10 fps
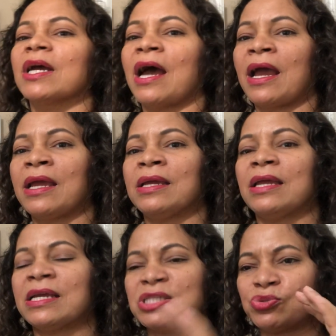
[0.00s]
I
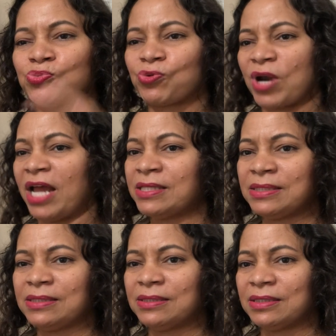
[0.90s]

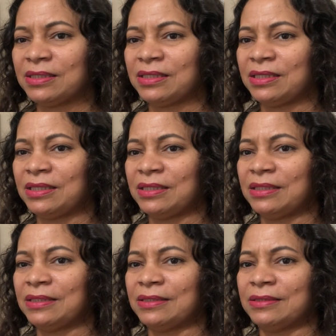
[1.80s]
express
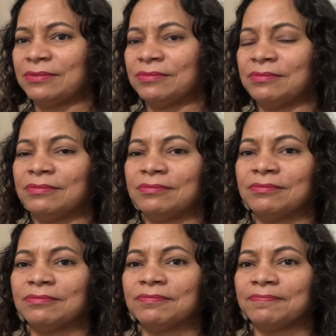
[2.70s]
the
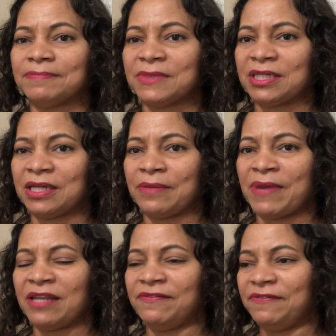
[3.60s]

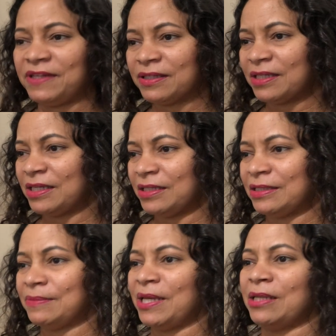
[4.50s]
bad feeling,
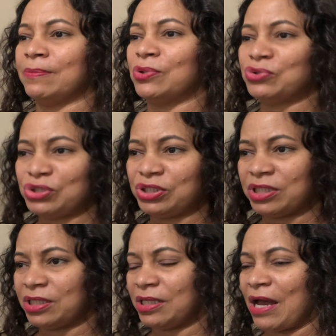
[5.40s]
the bad
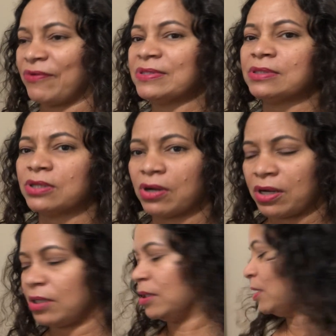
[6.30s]
emotion. Now it's
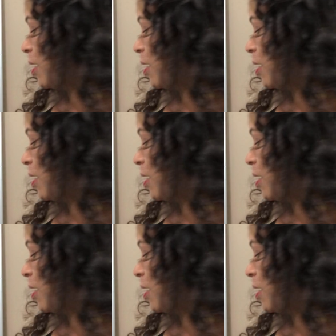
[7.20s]
gone.